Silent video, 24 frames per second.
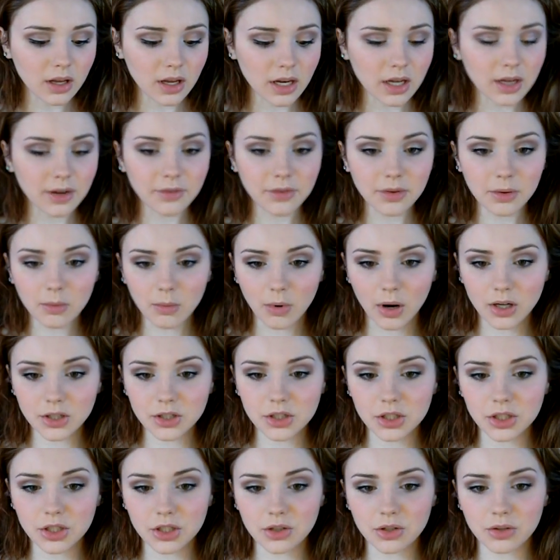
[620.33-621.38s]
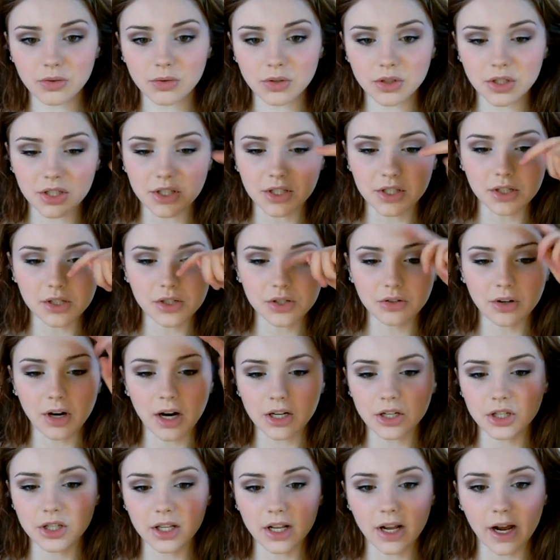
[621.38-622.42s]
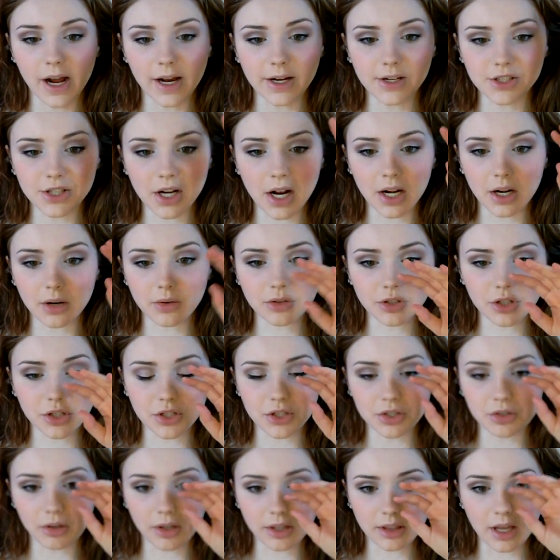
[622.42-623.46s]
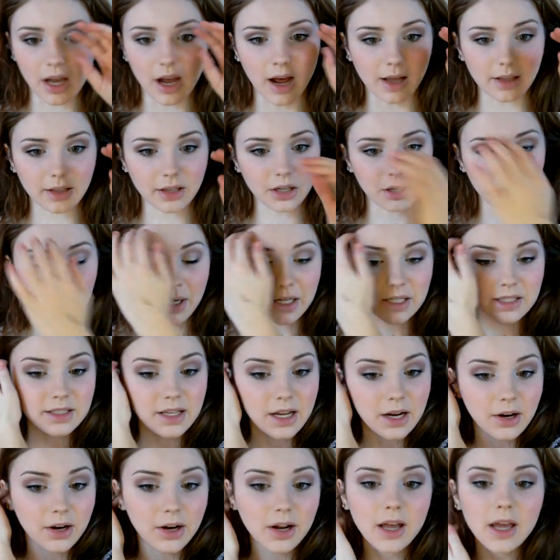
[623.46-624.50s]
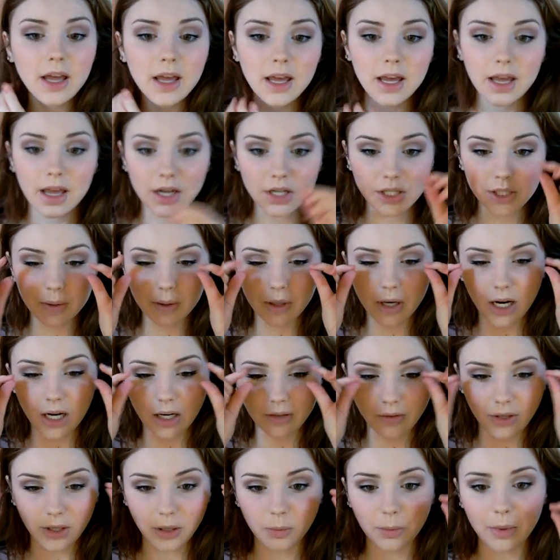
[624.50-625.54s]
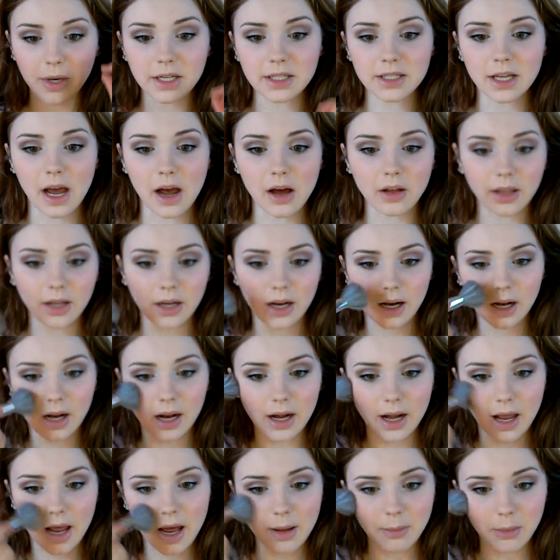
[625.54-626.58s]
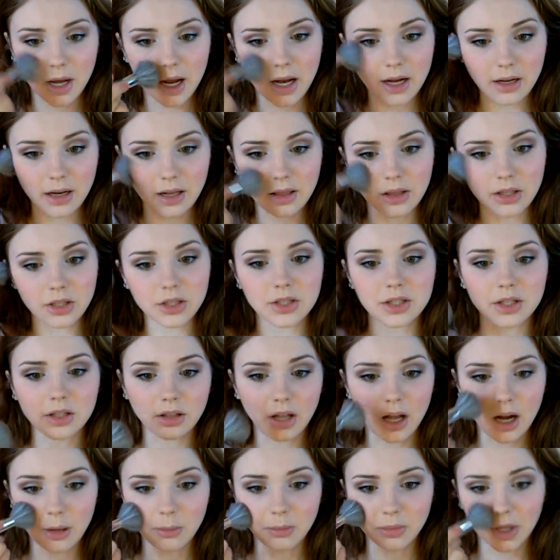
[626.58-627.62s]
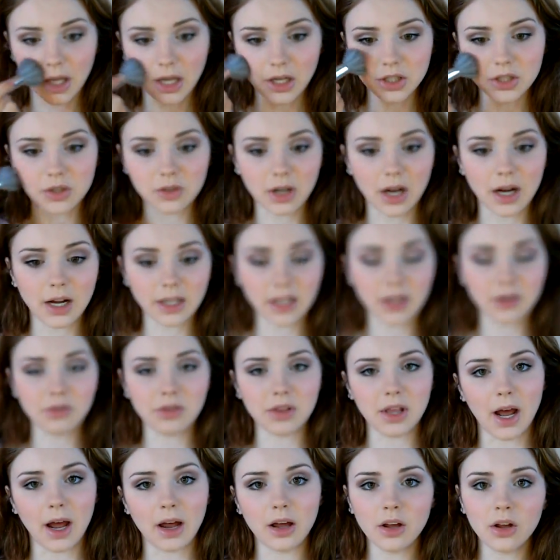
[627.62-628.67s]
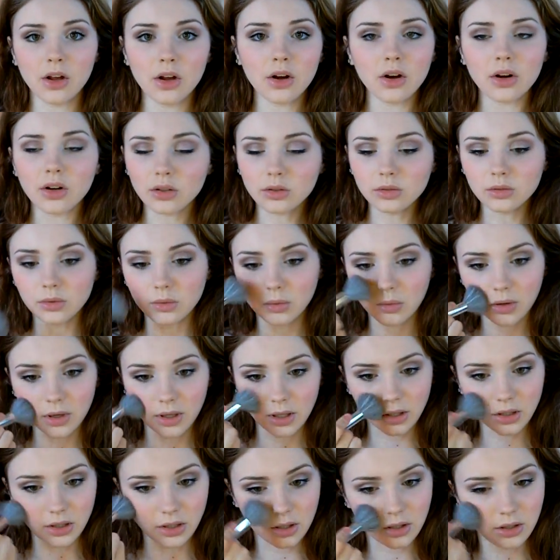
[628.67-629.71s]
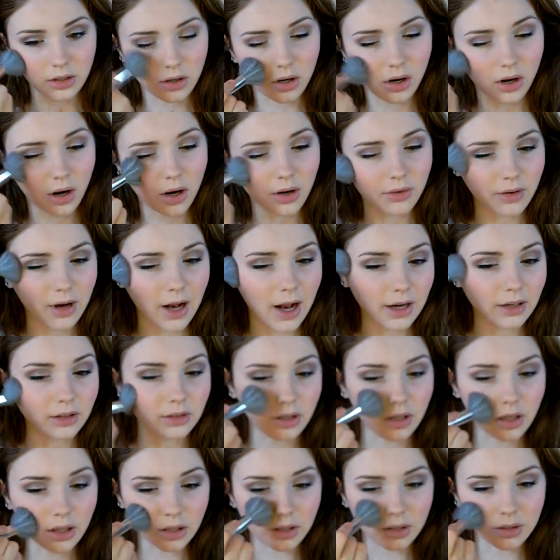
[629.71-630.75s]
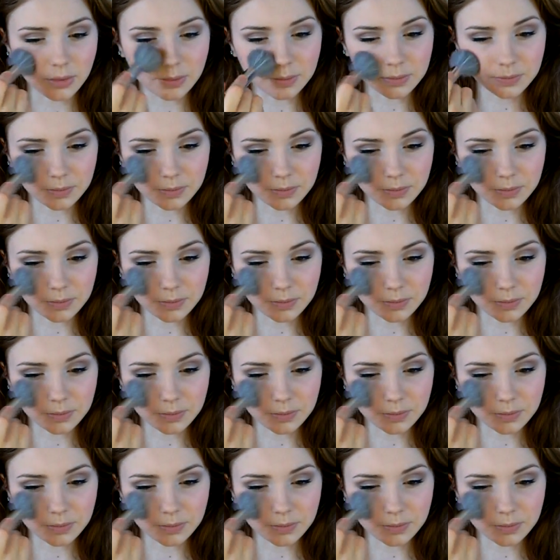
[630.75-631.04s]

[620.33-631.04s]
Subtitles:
And if you want to do, just scratch the eyeshadow and just do like the eyeliner mascara and do it kind of like winged out like I kind of have mine, and then just a lot of blush, it'll kind of give you that Warren Conrad look.